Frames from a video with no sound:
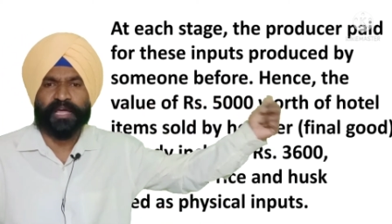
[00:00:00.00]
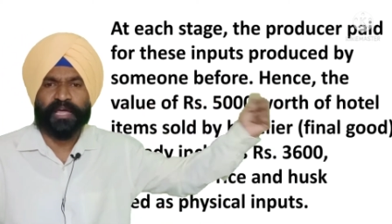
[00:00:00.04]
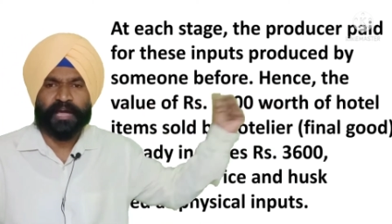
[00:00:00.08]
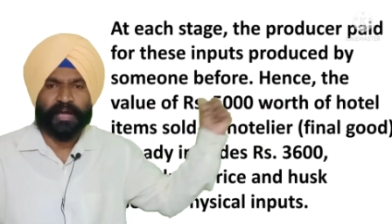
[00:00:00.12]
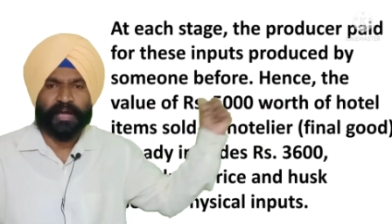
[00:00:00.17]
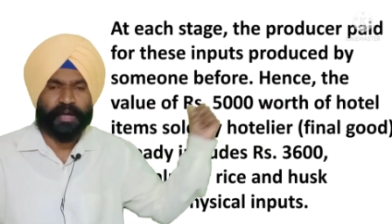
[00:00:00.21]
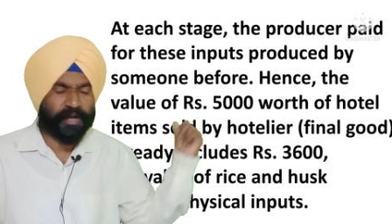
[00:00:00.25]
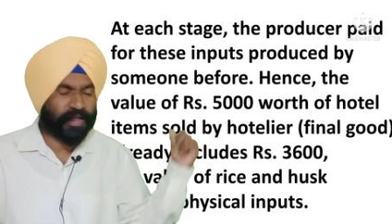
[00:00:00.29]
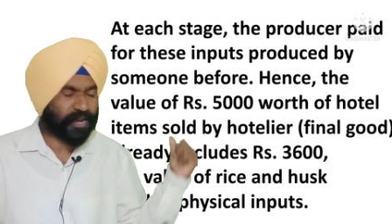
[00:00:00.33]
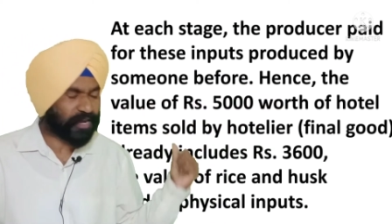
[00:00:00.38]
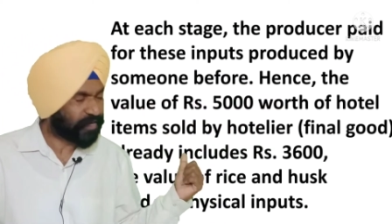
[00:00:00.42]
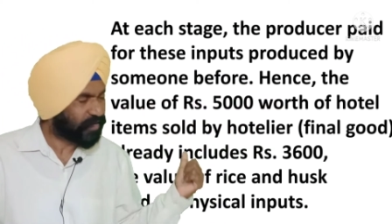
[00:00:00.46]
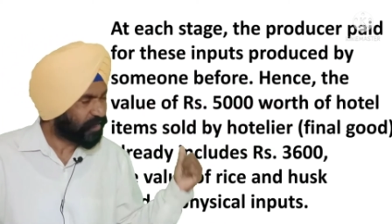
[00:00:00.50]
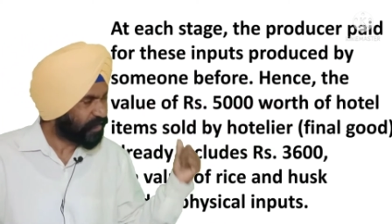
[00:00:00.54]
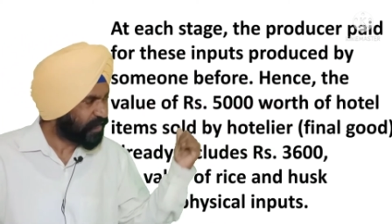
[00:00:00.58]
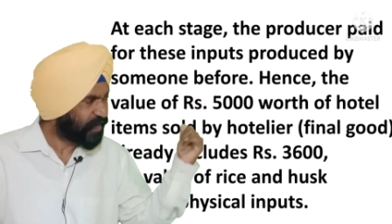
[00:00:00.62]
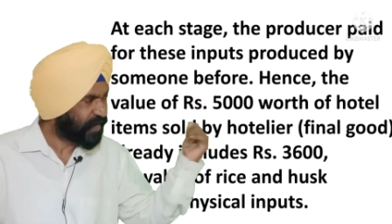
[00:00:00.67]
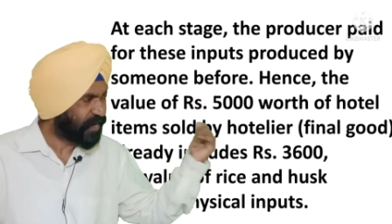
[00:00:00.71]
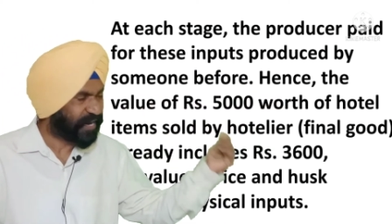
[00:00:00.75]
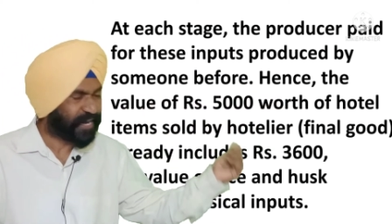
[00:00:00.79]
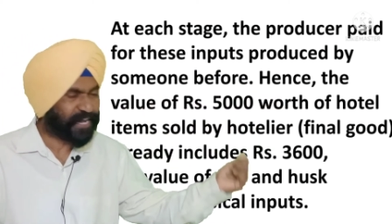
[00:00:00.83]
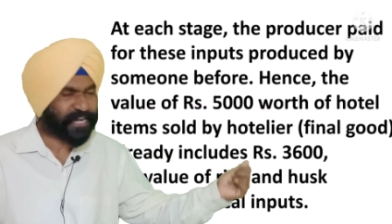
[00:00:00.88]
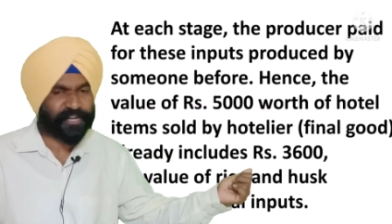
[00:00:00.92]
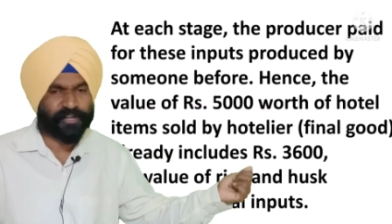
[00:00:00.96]

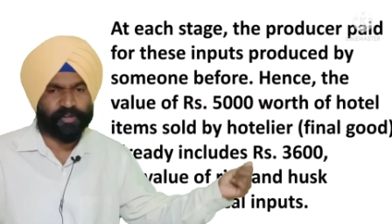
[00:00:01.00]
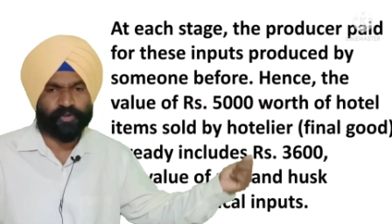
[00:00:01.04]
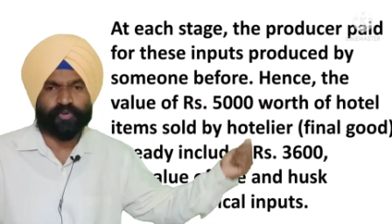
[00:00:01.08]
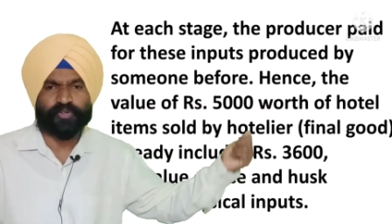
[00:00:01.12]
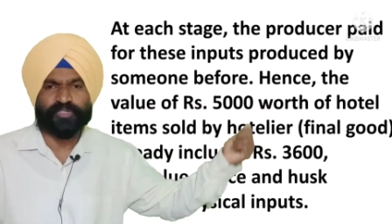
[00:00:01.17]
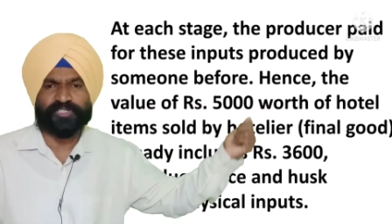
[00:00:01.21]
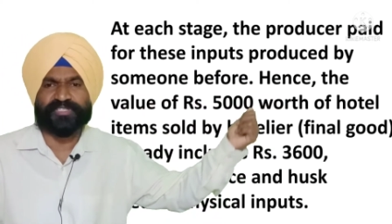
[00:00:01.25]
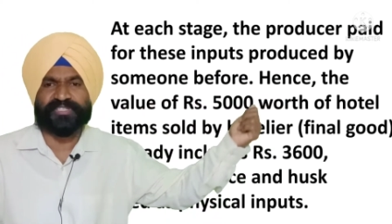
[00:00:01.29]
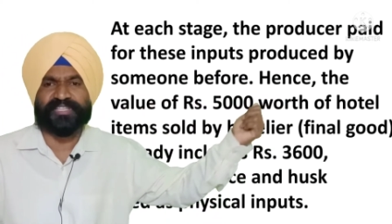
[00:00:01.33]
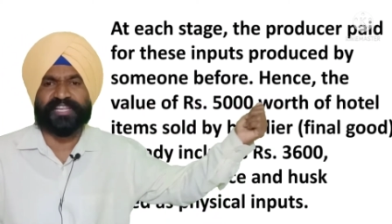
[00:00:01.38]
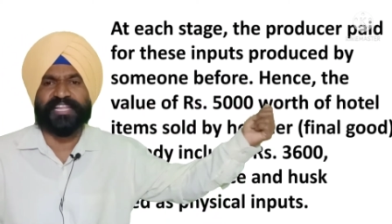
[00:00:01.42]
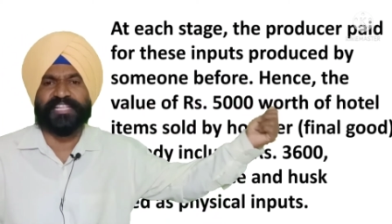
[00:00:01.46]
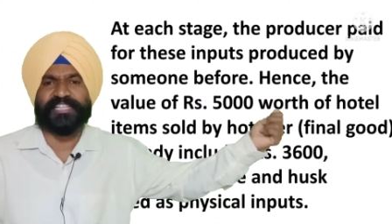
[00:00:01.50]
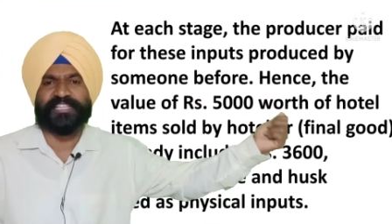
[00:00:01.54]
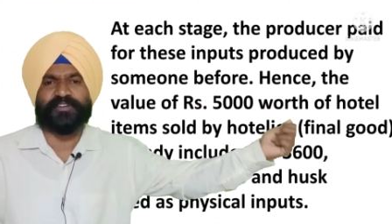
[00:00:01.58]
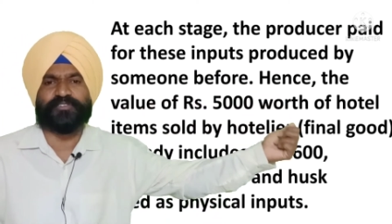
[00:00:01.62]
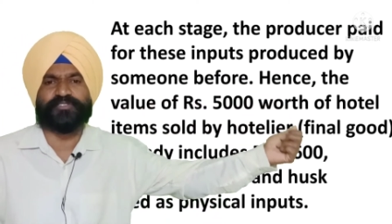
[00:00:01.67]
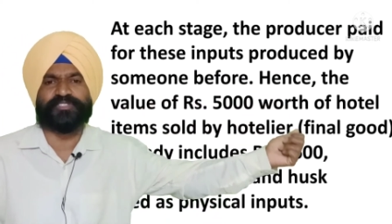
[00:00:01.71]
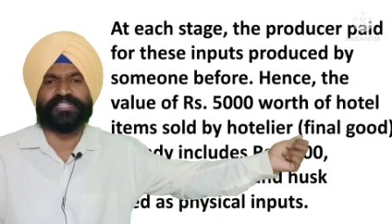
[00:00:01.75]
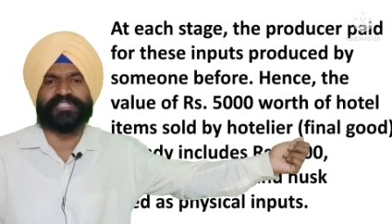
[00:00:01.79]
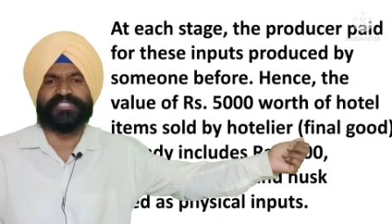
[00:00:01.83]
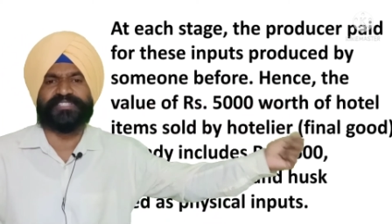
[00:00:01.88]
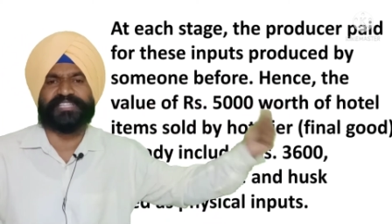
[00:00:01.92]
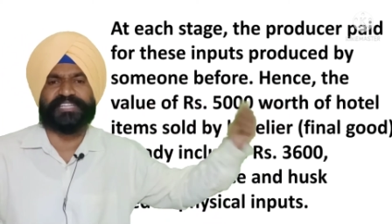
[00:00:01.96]
already includes
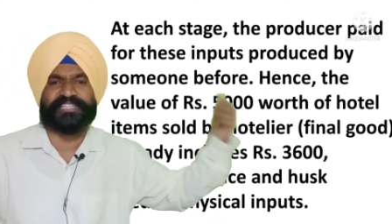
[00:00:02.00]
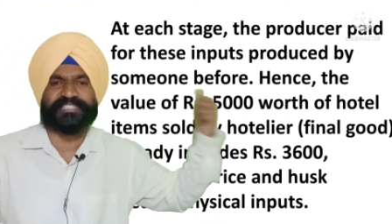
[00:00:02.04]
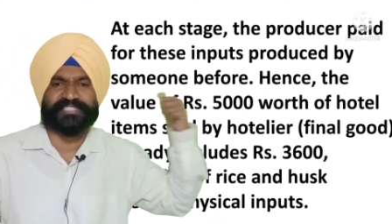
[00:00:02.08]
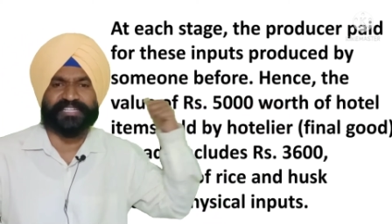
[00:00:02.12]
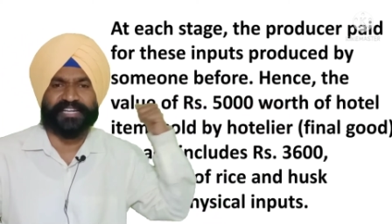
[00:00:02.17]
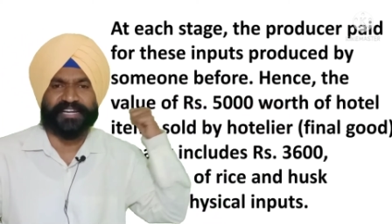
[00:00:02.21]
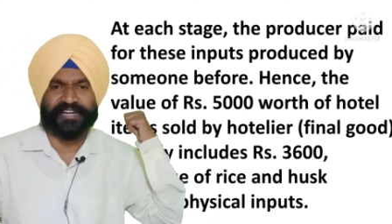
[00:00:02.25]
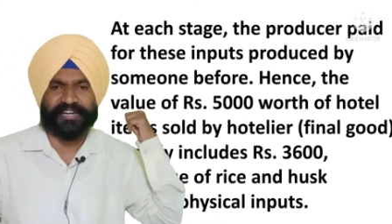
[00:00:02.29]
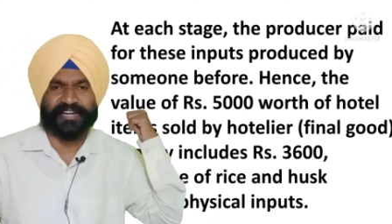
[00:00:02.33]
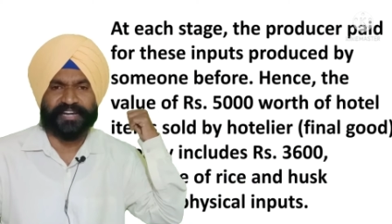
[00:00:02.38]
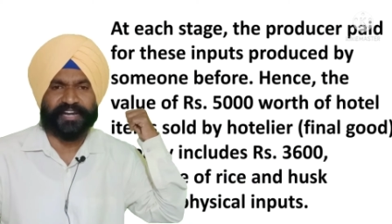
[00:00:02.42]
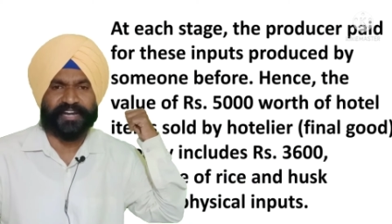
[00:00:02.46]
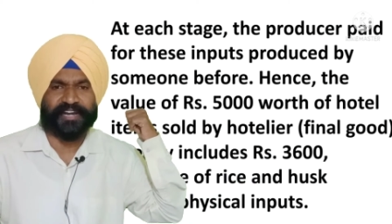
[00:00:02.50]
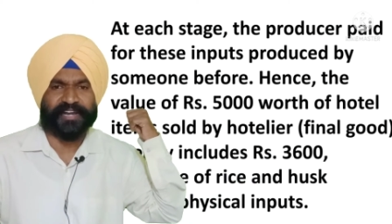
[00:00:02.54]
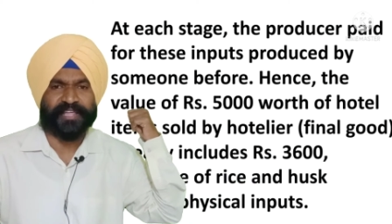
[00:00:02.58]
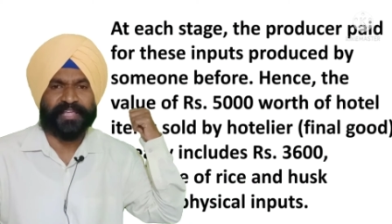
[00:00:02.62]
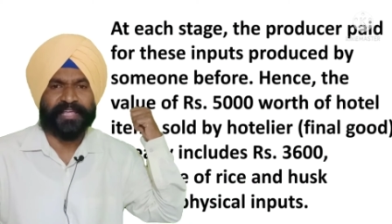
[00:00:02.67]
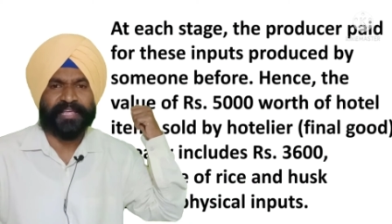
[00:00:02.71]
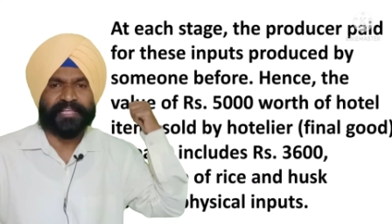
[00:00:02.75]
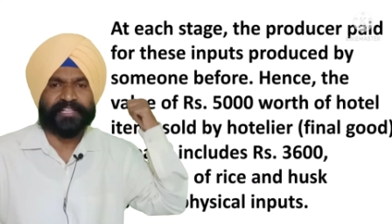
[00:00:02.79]
3,600,